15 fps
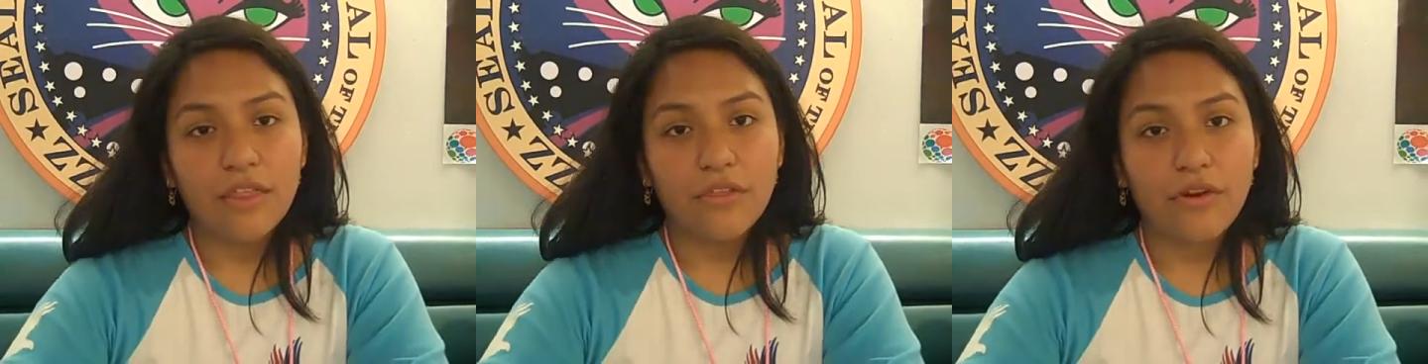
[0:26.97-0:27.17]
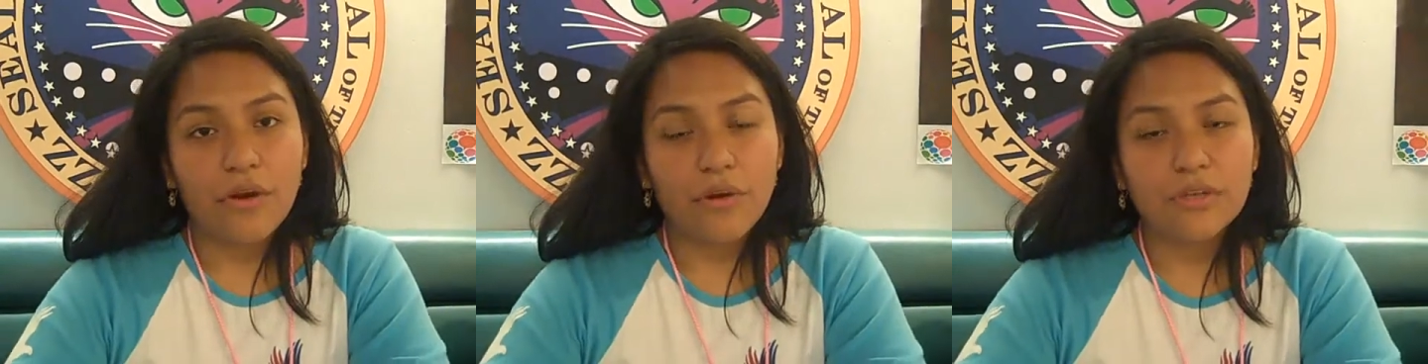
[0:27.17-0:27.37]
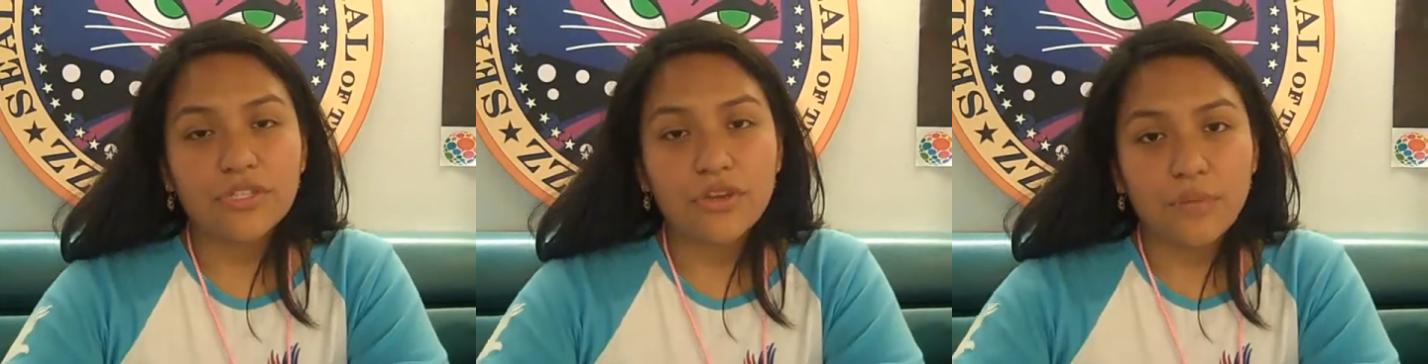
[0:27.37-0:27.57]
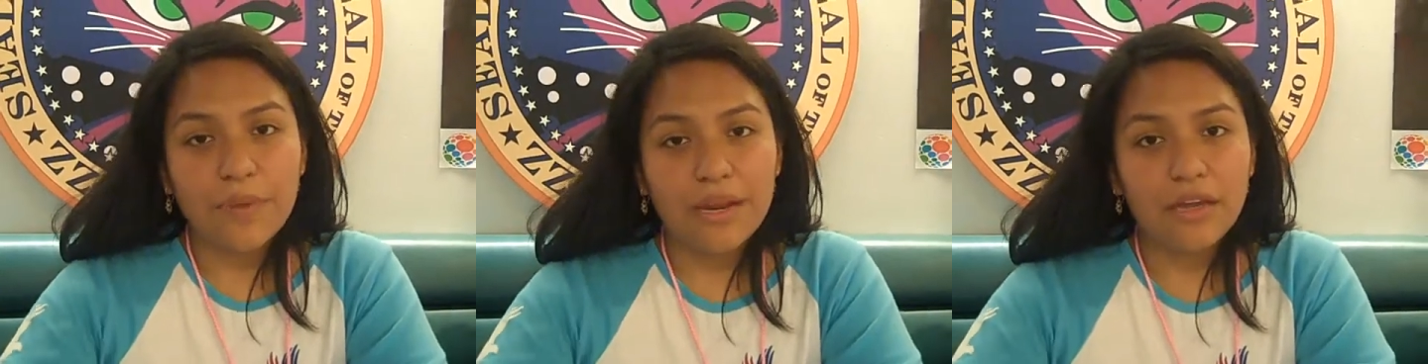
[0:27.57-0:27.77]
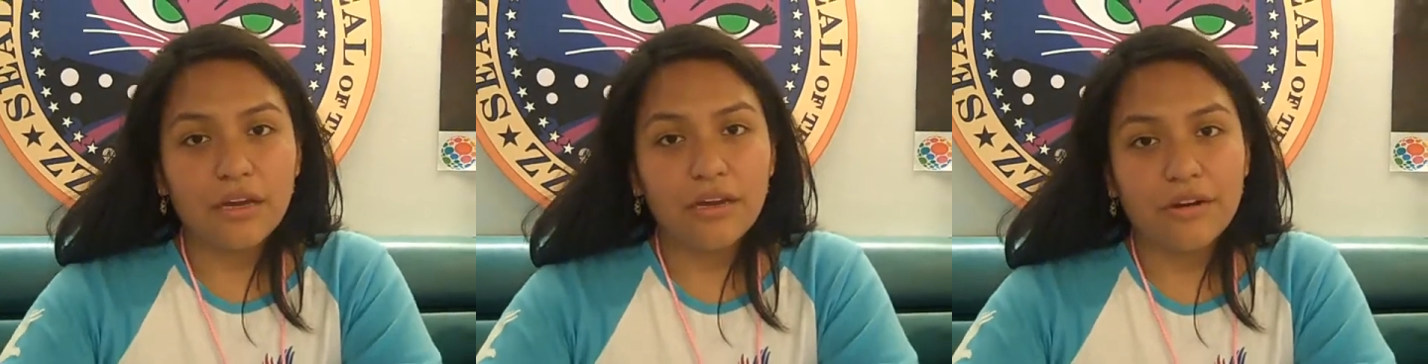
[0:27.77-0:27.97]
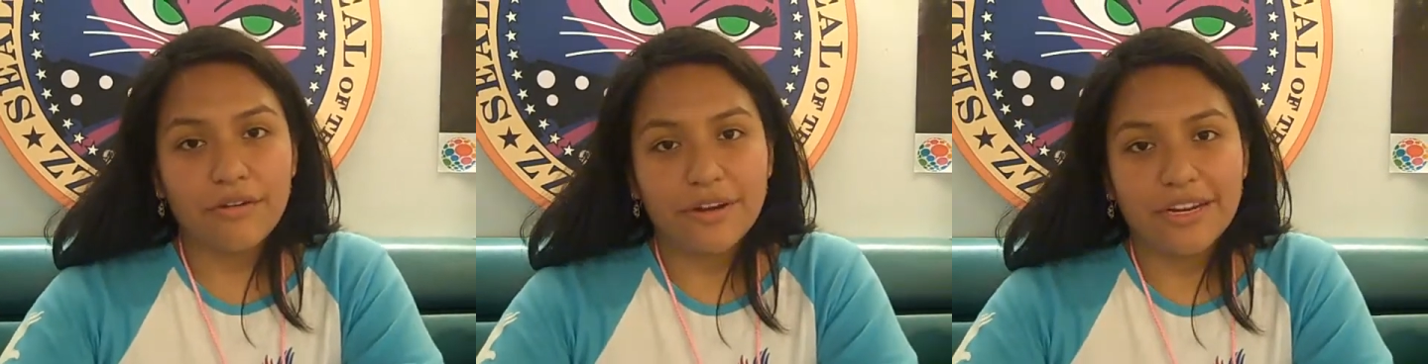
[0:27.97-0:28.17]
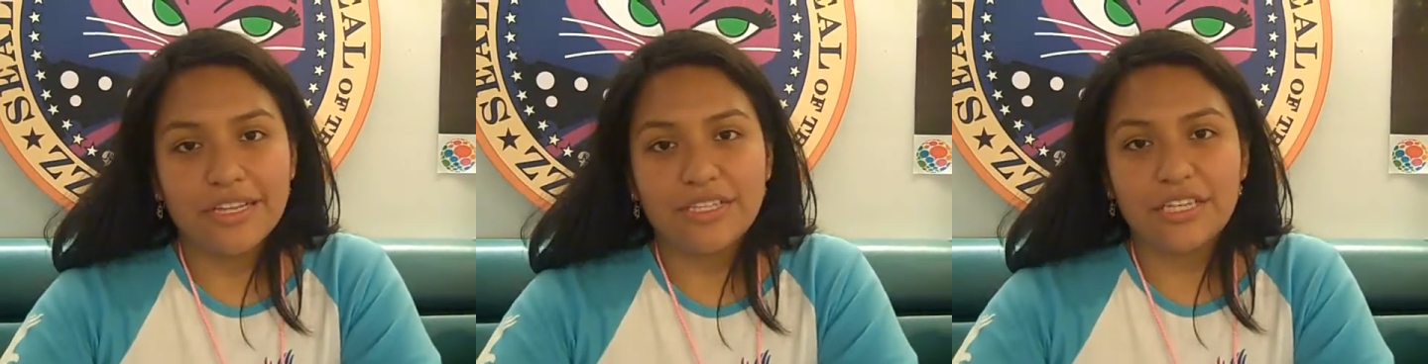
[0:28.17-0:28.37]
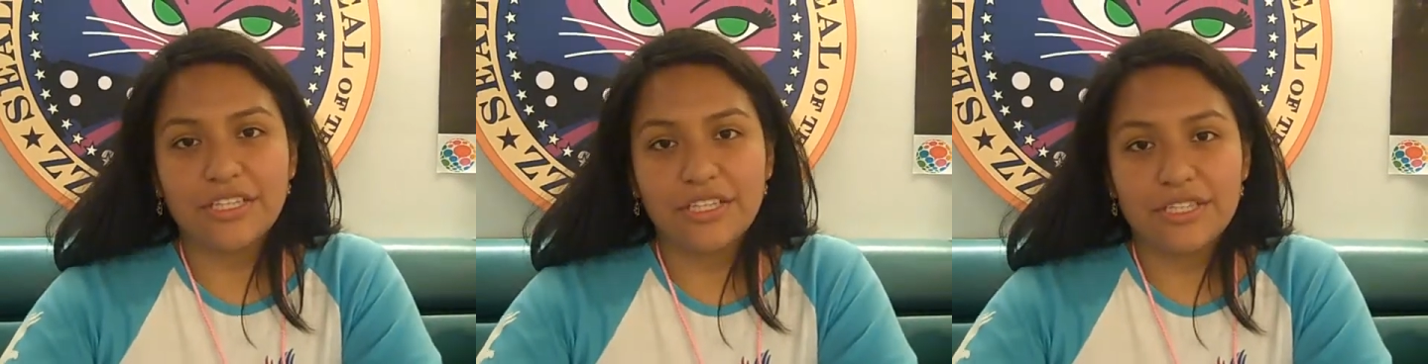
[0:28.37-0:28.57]
there are so many good
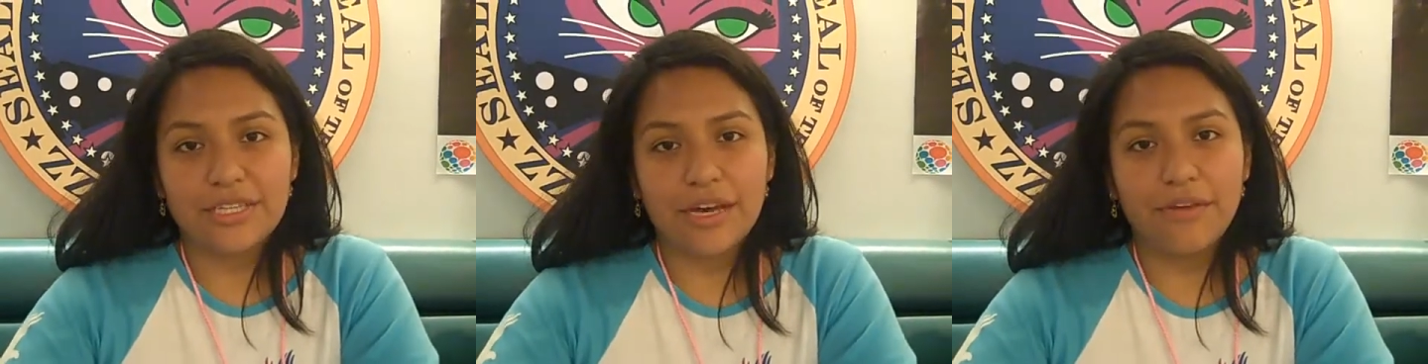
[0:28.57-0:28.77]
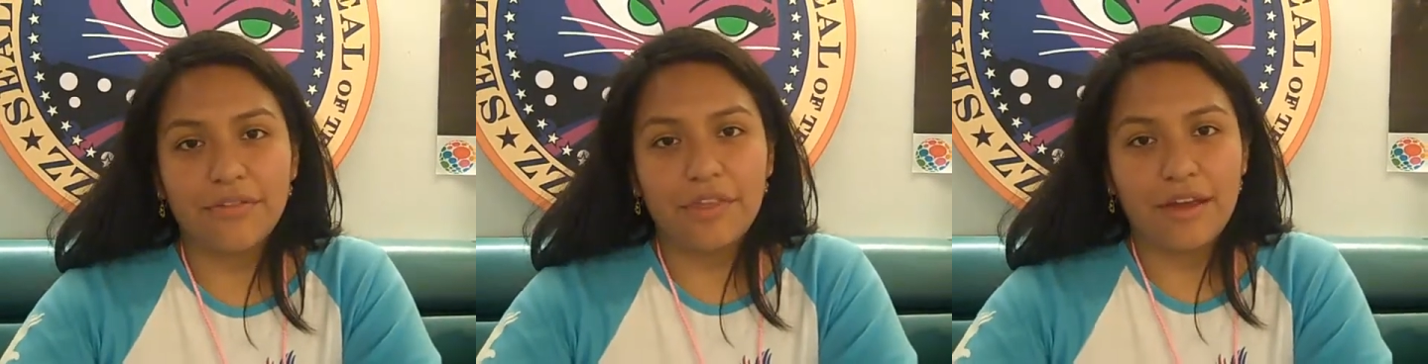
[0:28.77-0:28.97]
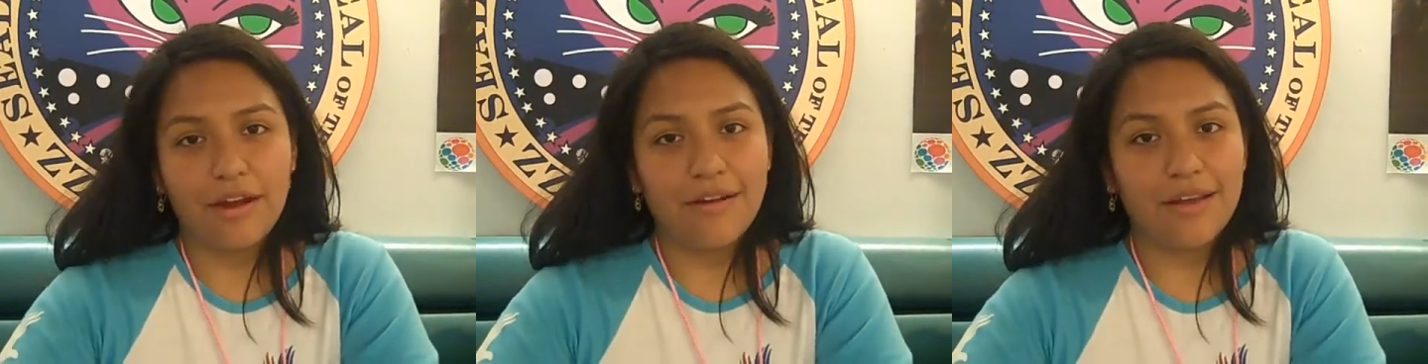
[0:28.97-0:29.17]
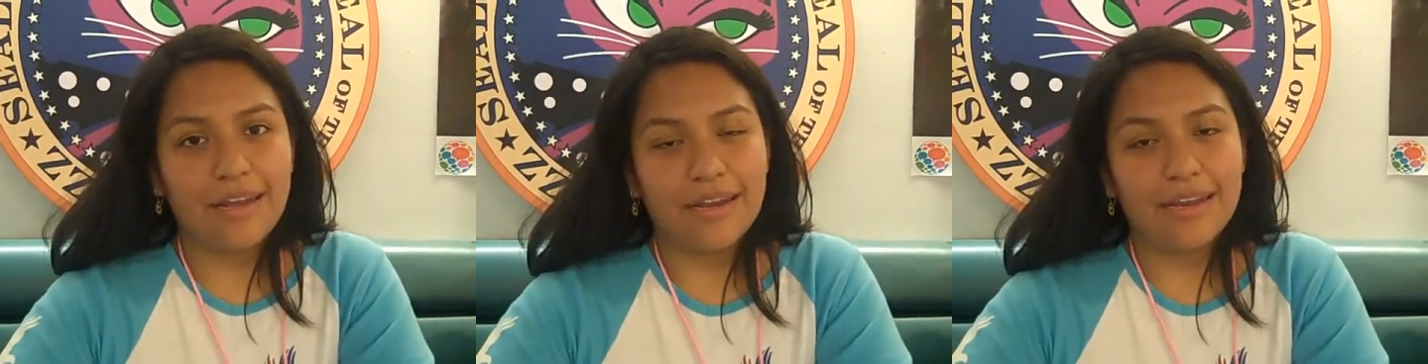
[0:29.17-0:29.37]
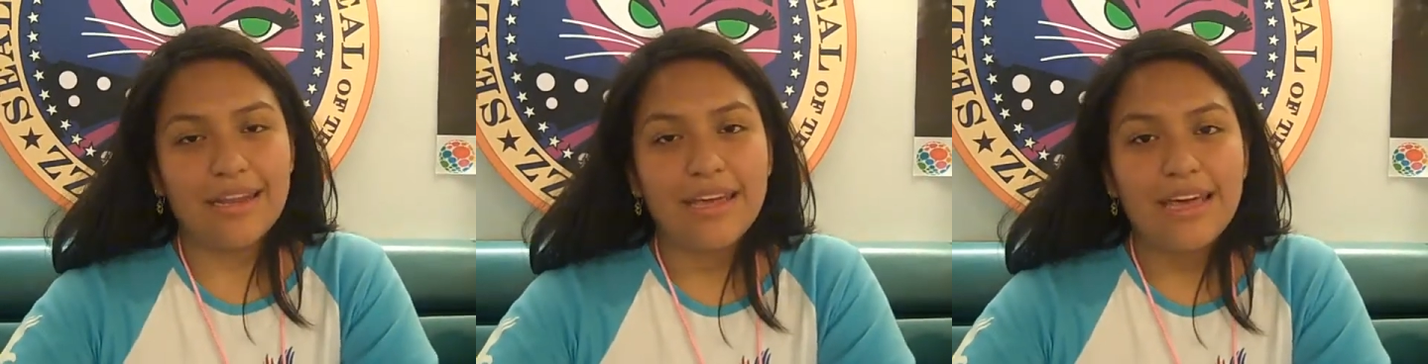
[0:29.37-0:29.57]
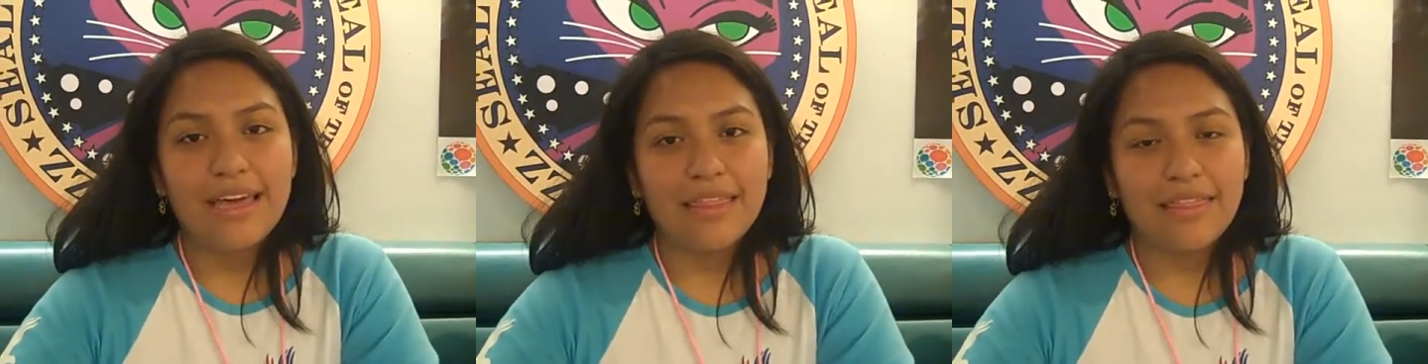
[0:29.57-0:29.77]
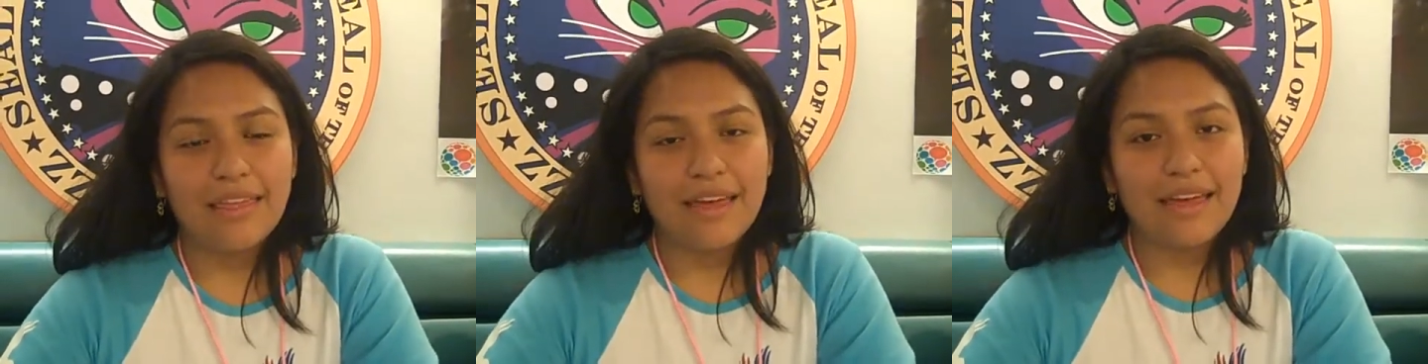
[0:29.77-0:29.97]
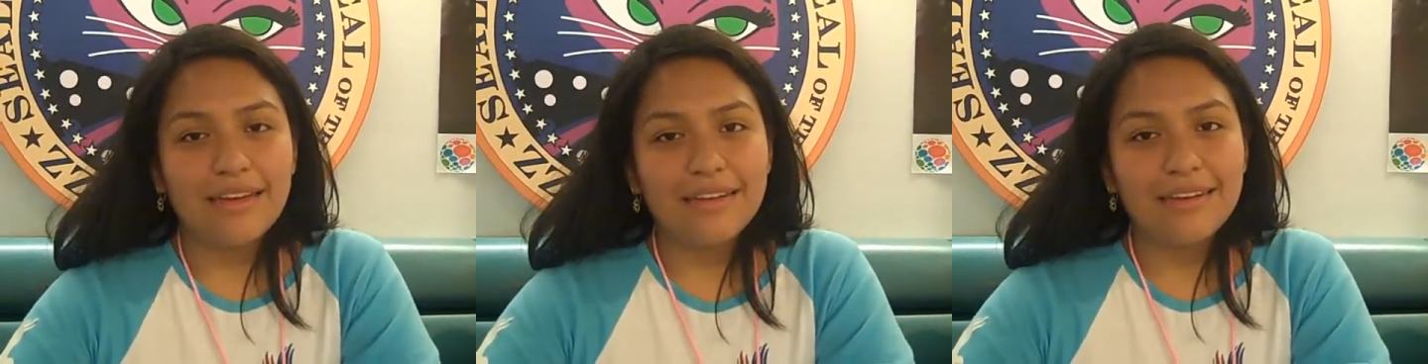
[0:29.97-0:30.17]
organizations out there and
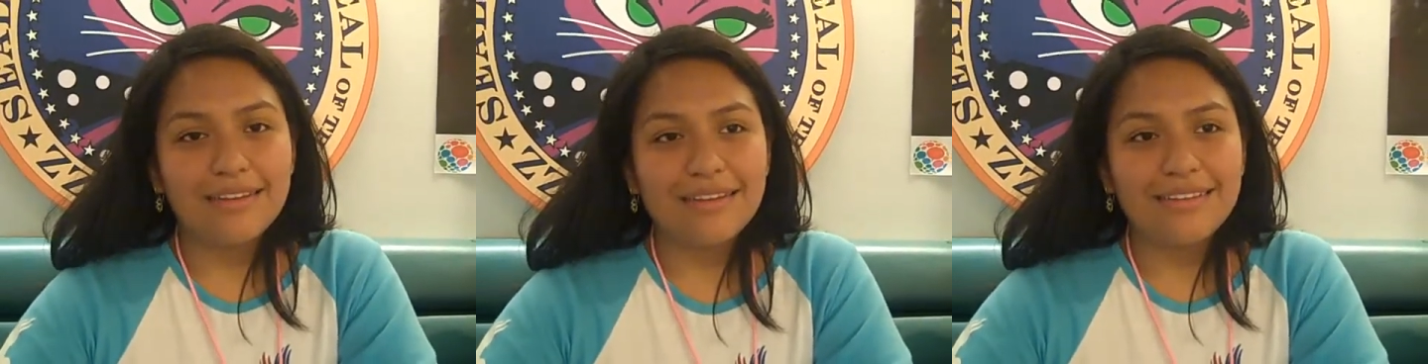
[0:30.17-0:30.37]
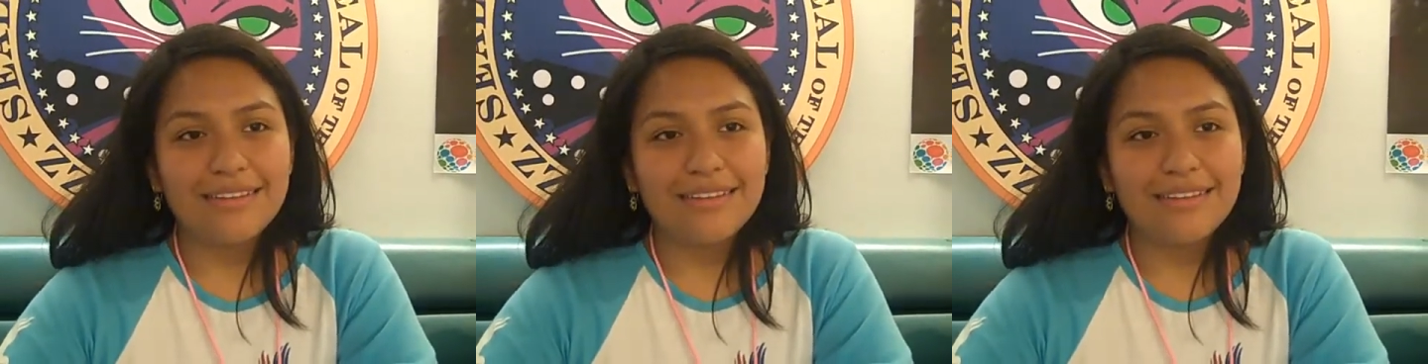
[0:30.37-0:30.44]
that